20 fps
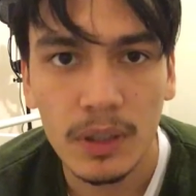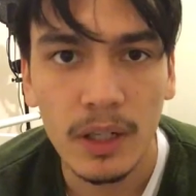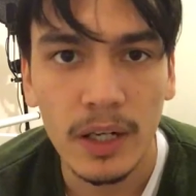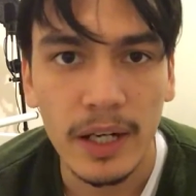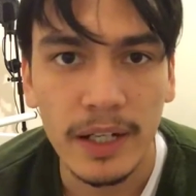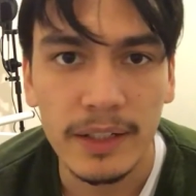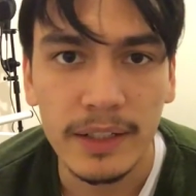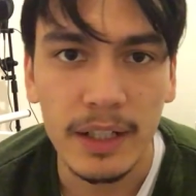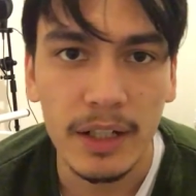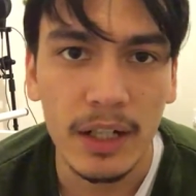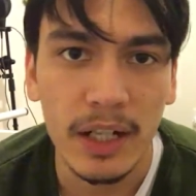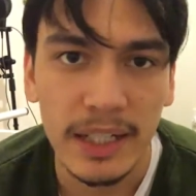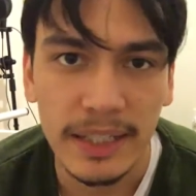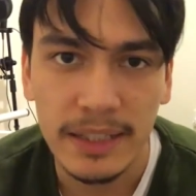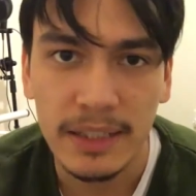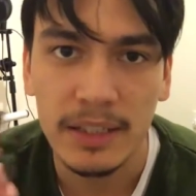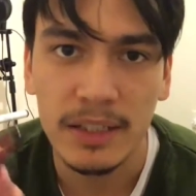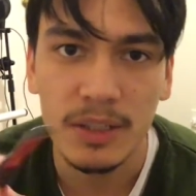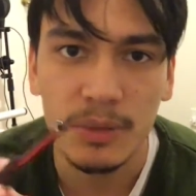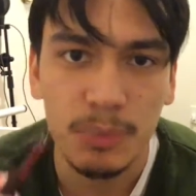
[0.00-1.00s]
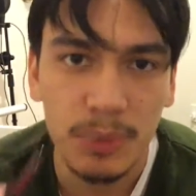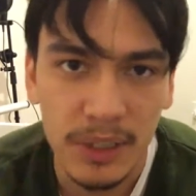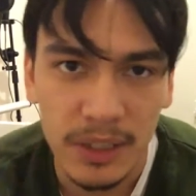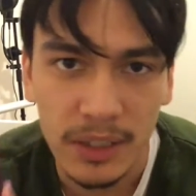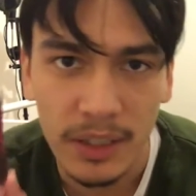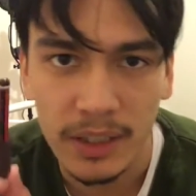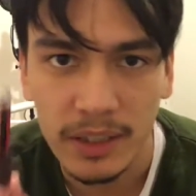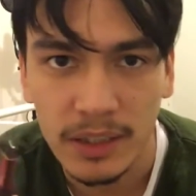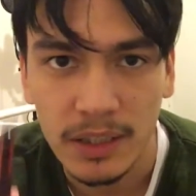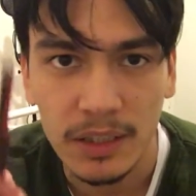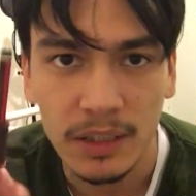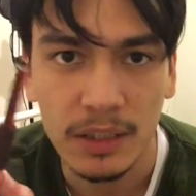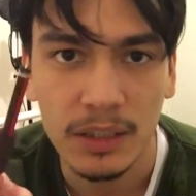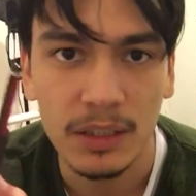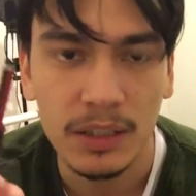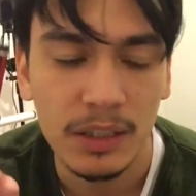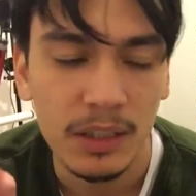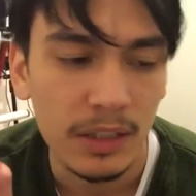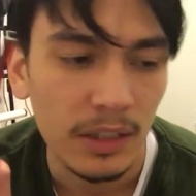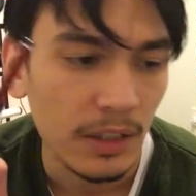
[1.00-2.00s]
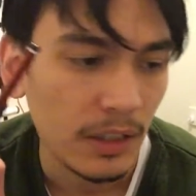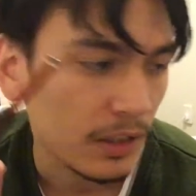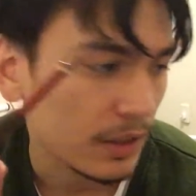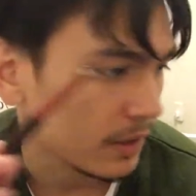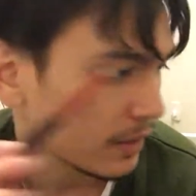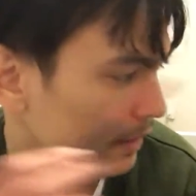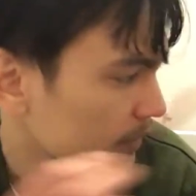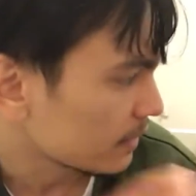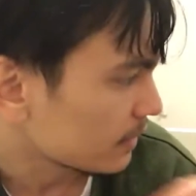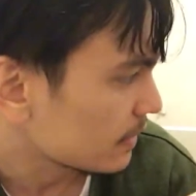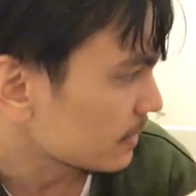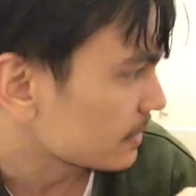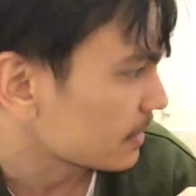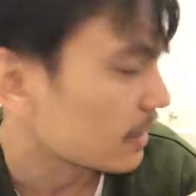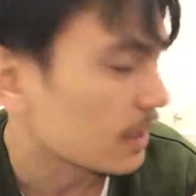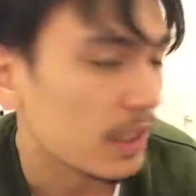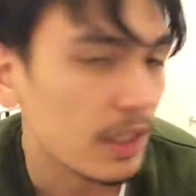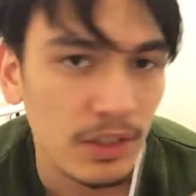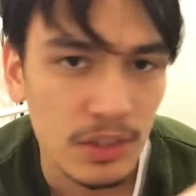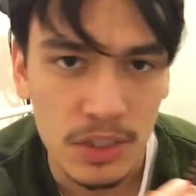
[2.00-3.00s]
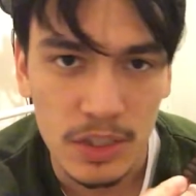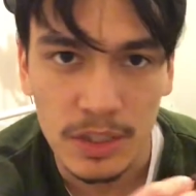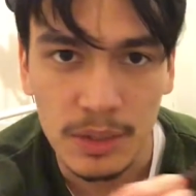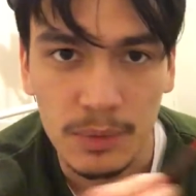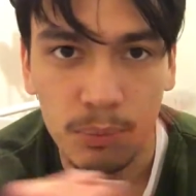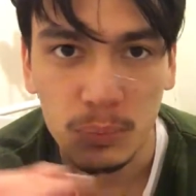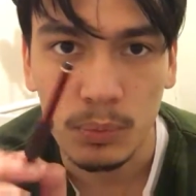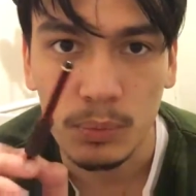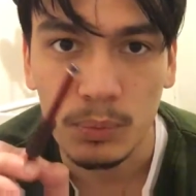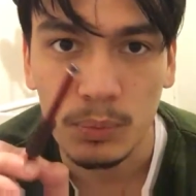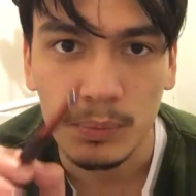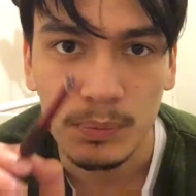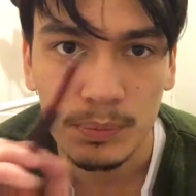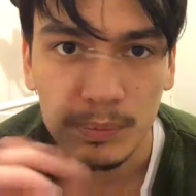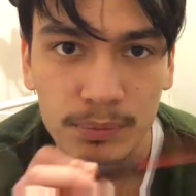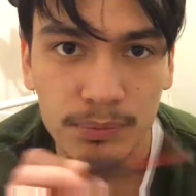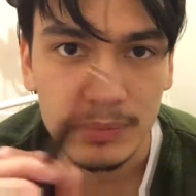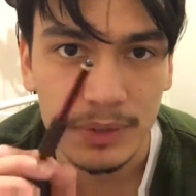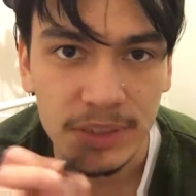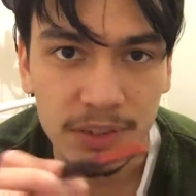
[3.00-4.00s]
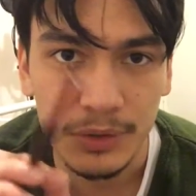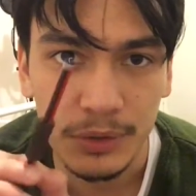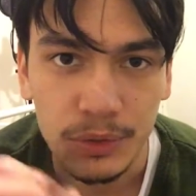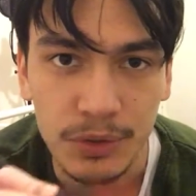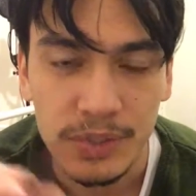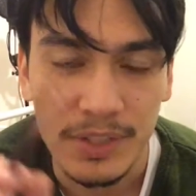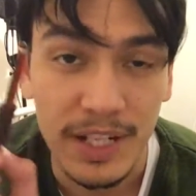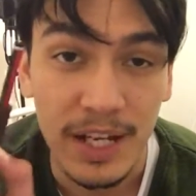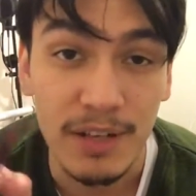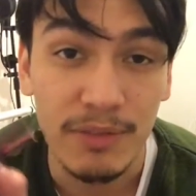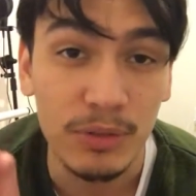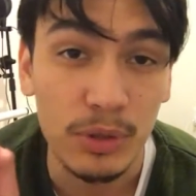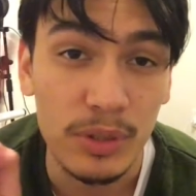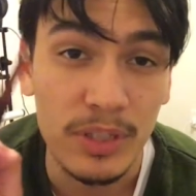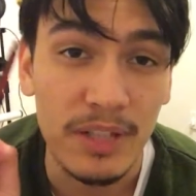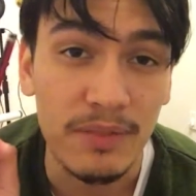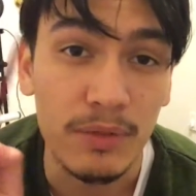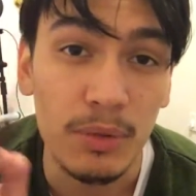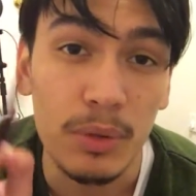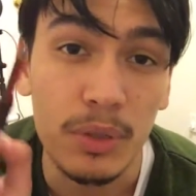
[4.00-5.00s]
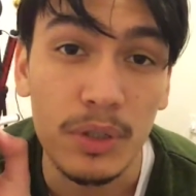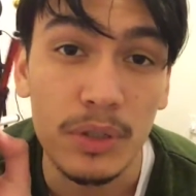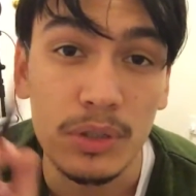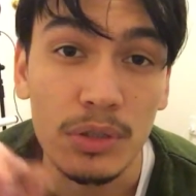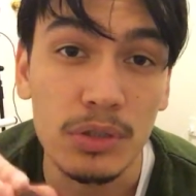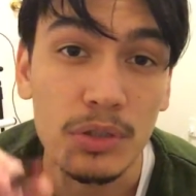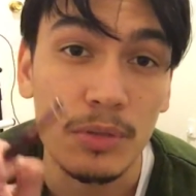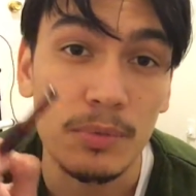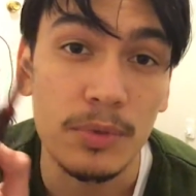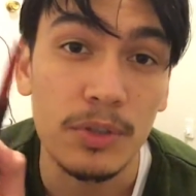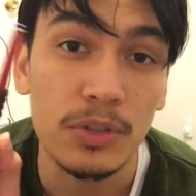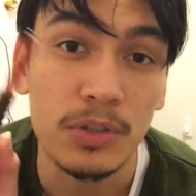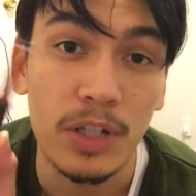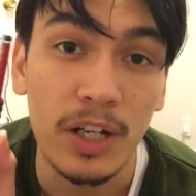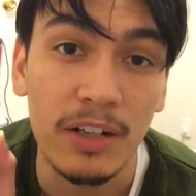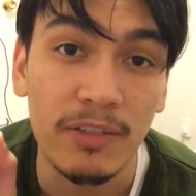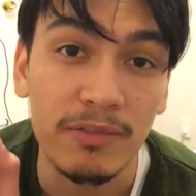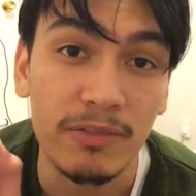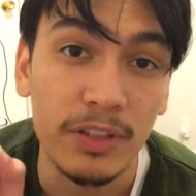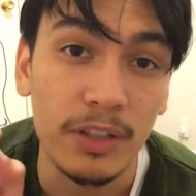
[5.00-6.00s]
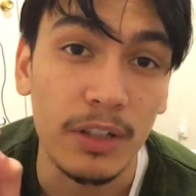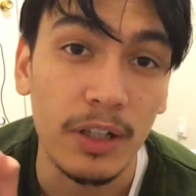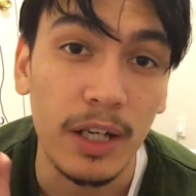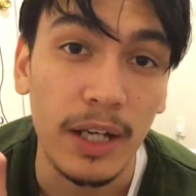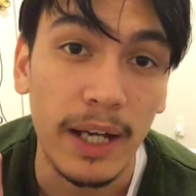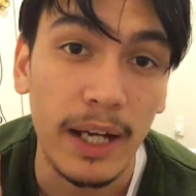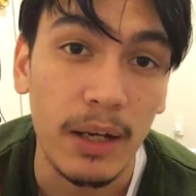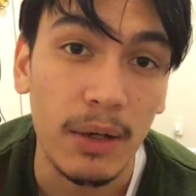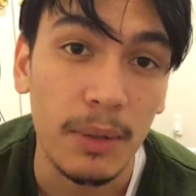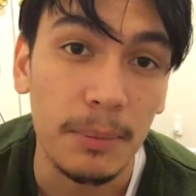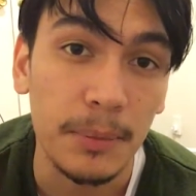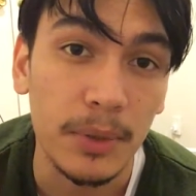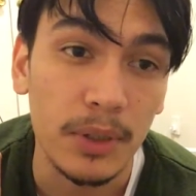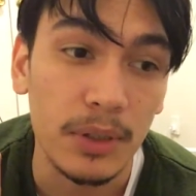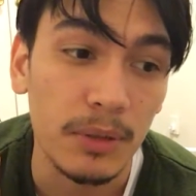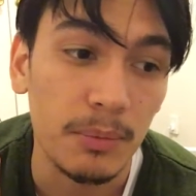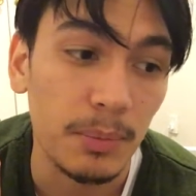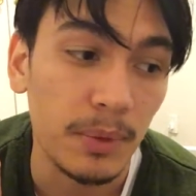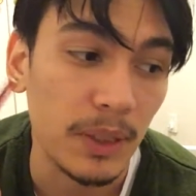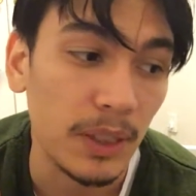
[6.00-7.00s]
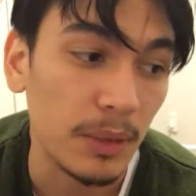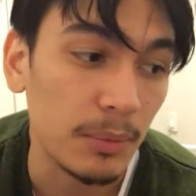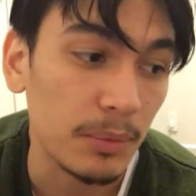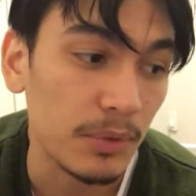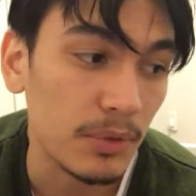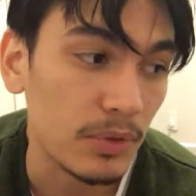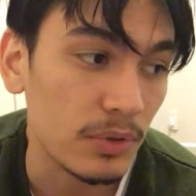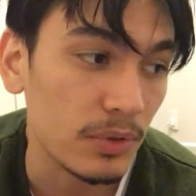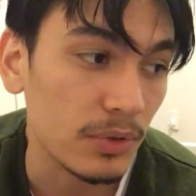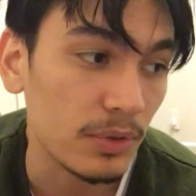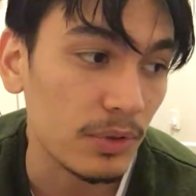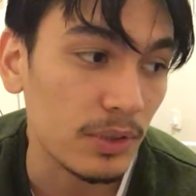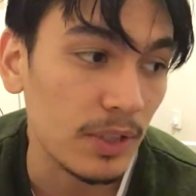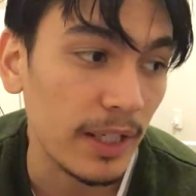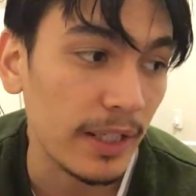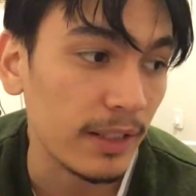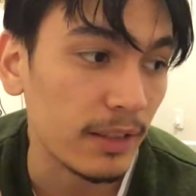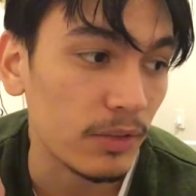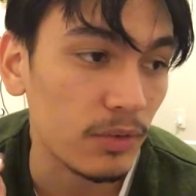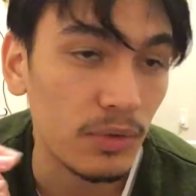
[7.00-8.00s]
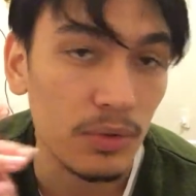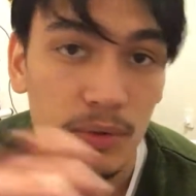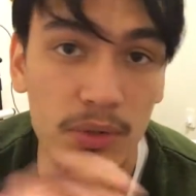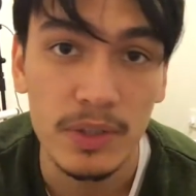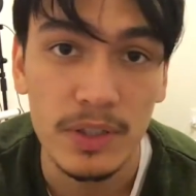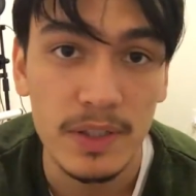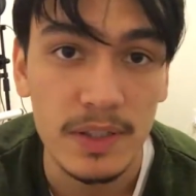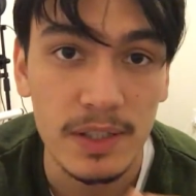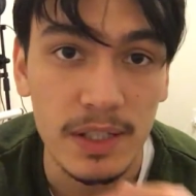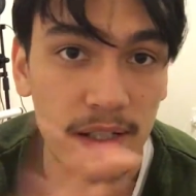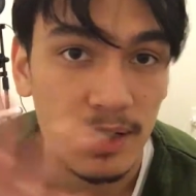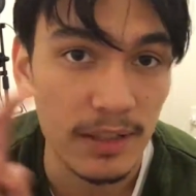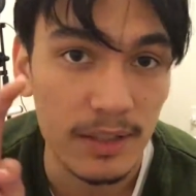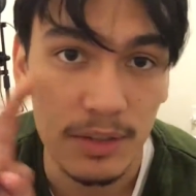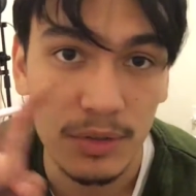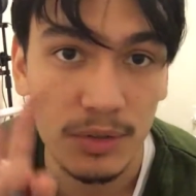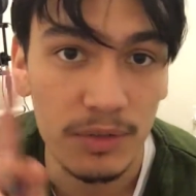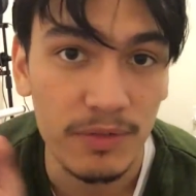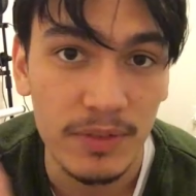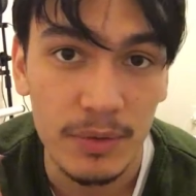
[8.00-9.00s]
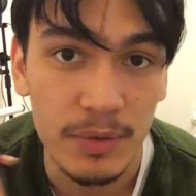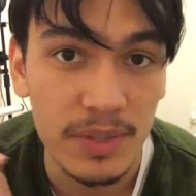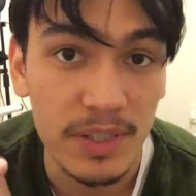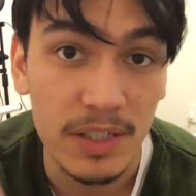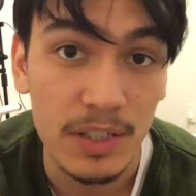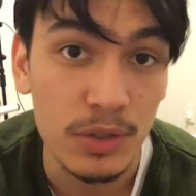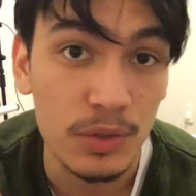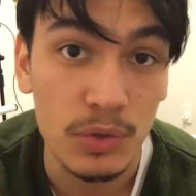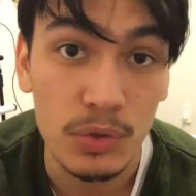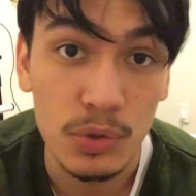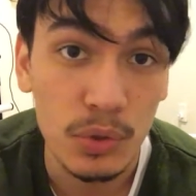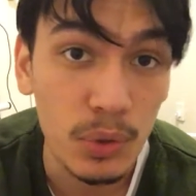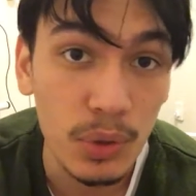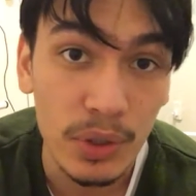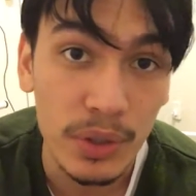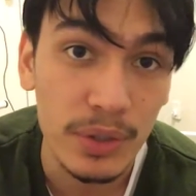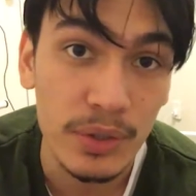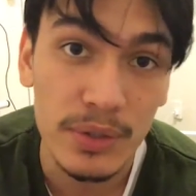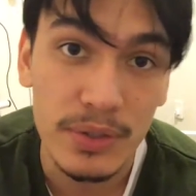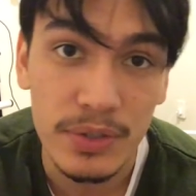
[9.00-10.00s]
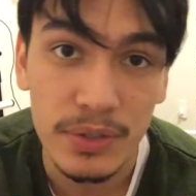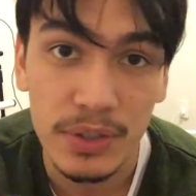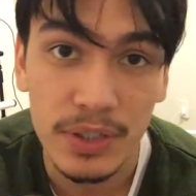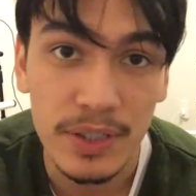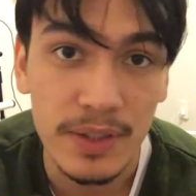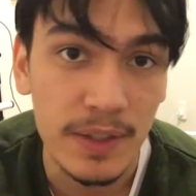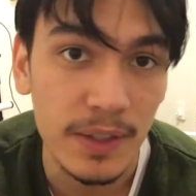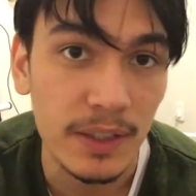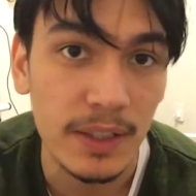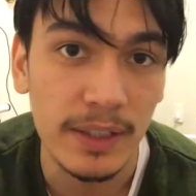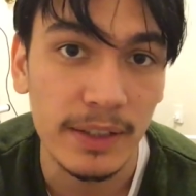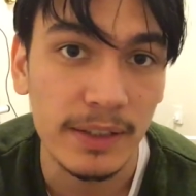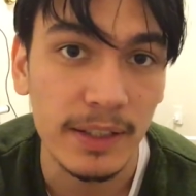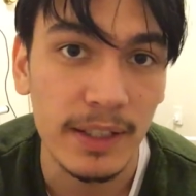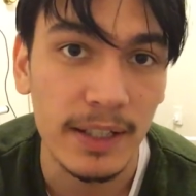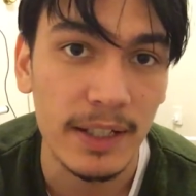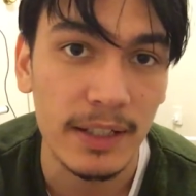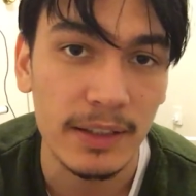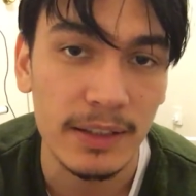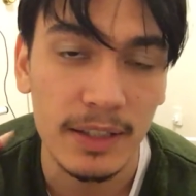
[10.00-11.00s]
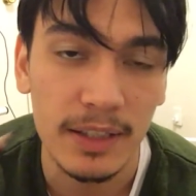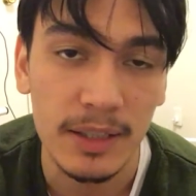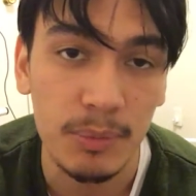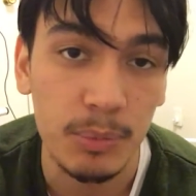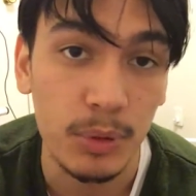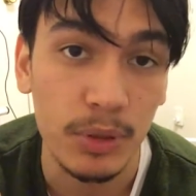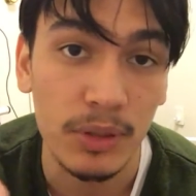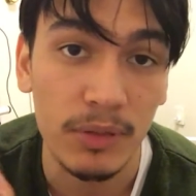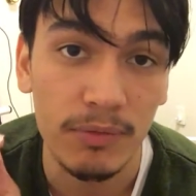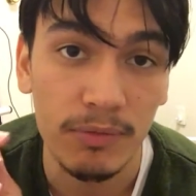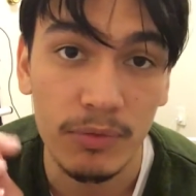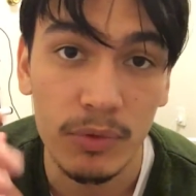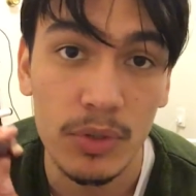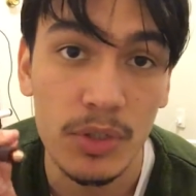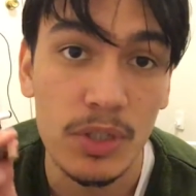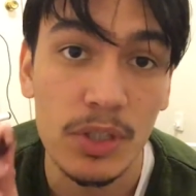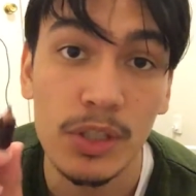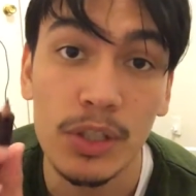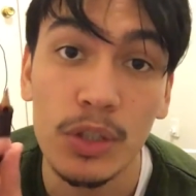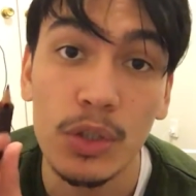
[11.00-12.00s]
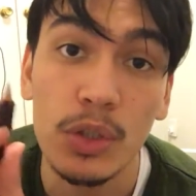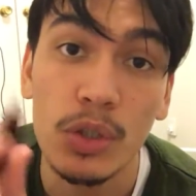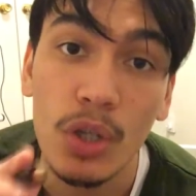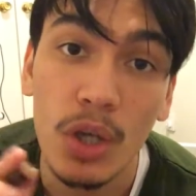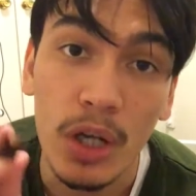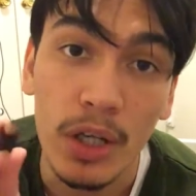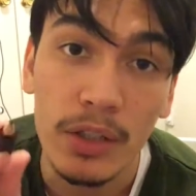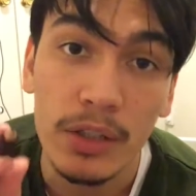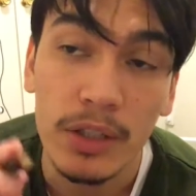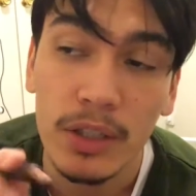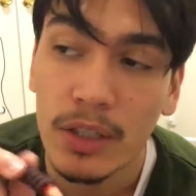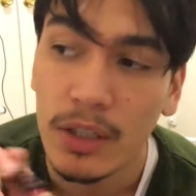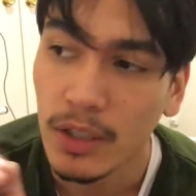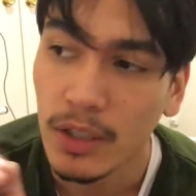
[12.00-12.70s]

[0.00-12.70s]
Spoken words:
Alright, now IKEA being IKEA, these are cheap materials. Now I've looked everywhere on YouTube to try and figure out how I'm going to be able to like do this. I don't know if there was any tutorials or anything like that out there, but unfortunately not.